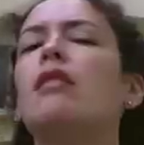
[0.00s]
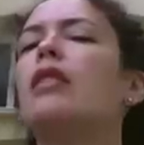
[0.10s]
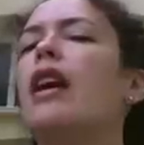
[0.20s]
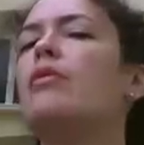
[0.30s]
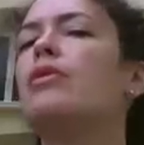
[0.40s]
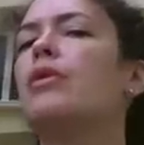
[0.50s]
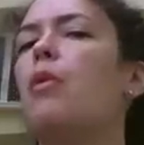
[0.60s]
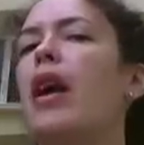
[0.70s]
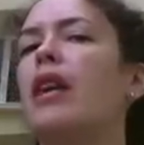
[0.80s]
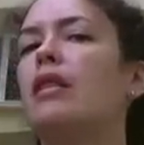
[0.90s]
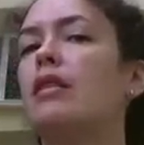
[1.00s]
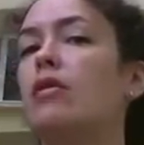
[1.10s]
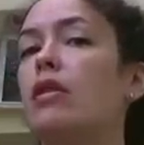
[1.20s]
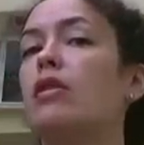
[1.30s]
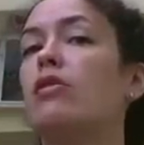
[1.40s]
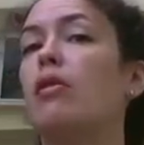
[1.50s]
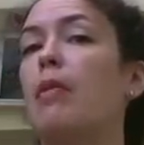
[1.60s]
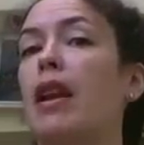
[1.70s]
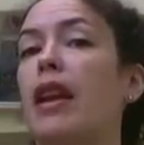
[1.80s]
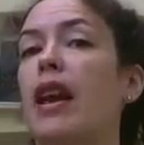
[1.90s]
Take those labels away and there's nothing
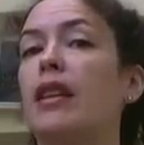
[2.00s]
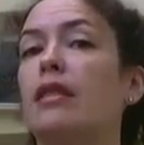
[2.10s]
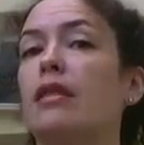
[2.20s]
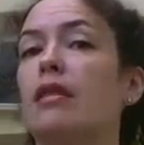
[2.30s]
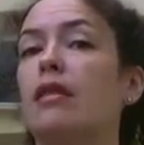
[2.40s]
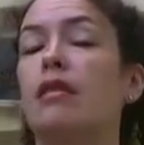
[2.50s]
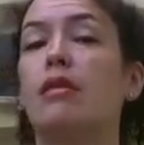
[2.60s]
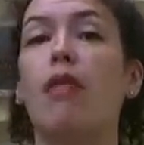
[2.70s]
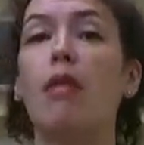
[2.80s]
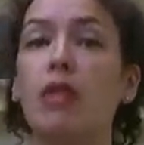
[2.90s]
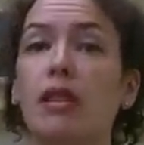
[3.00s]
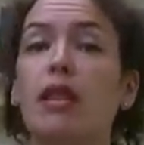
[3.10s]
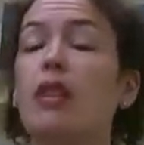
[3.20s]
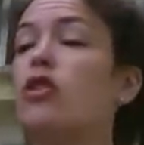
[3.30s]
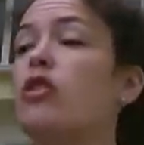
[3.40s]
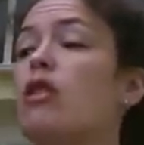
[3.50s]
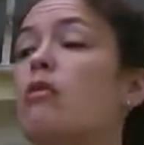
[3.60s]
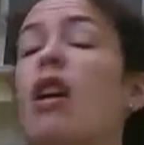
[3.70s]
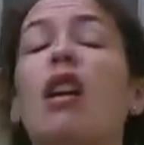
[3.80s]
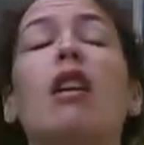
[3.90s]
to rebel against. So I'm going to say to
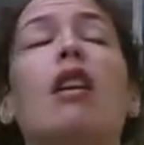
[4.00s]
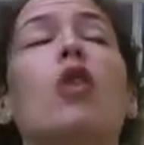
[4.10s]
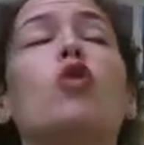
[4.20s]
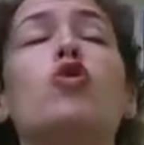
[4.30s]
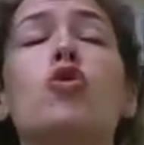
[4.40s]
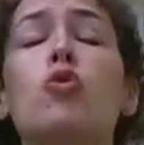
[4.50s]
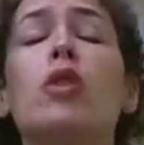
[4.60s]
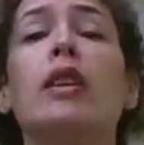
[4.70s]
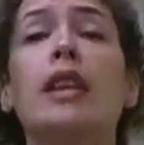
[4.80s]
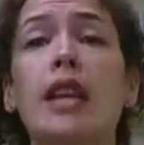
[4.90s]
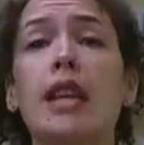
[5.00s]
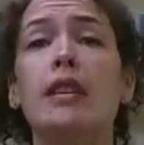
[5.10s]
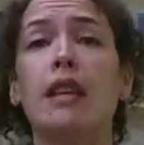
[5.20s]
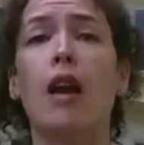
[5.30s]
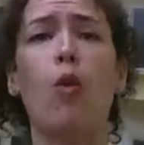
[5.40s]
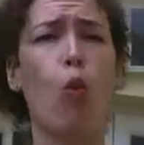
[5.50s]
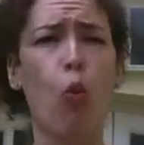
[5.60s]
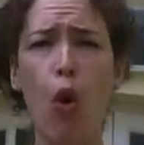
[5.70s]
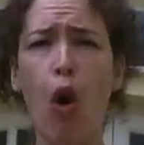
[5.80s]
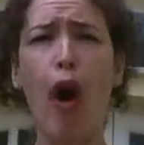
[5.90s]
you, you can eat now
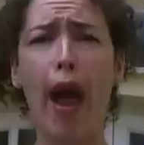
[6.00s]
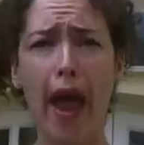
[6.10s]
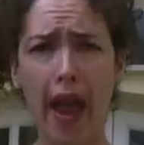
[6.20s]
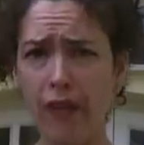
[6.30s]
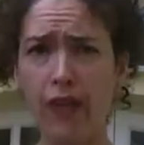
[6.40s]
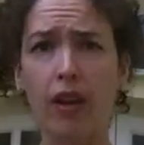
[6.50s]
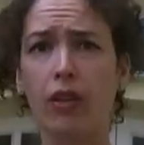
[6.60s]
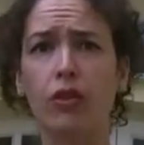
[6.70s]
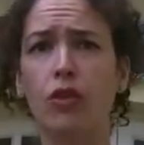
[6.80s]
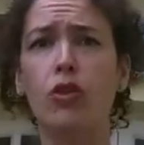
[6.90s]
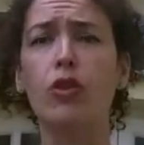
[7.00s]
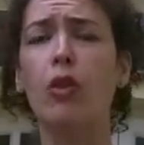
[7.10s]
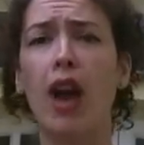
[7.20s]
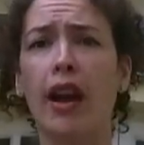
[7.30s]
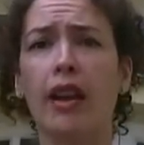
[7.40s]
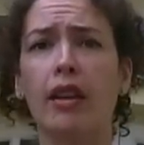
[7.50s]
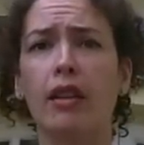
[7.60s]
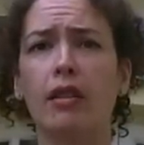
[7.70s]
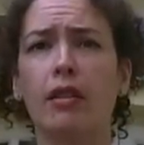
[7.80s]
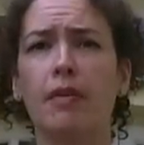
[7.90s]
whatever you
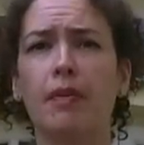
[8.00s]
like.